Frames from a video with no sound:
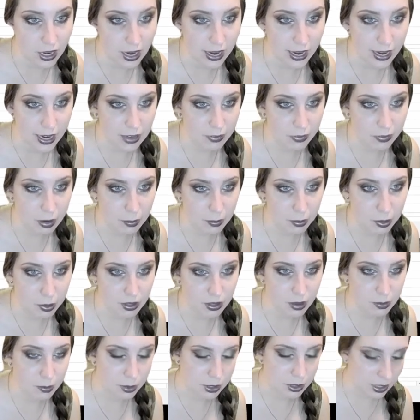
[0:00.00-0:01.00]
And if I put a
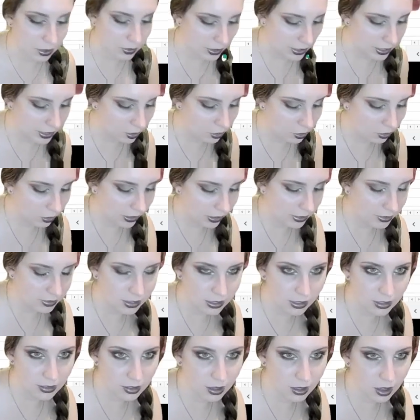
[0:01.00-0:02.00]
number down here like
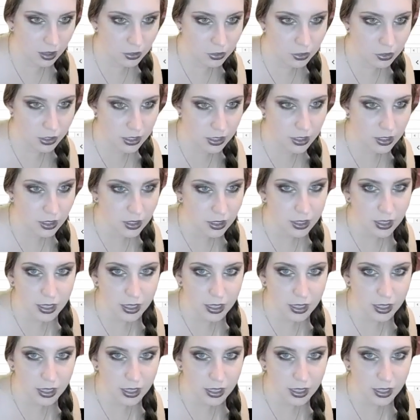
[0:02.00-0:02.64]
600,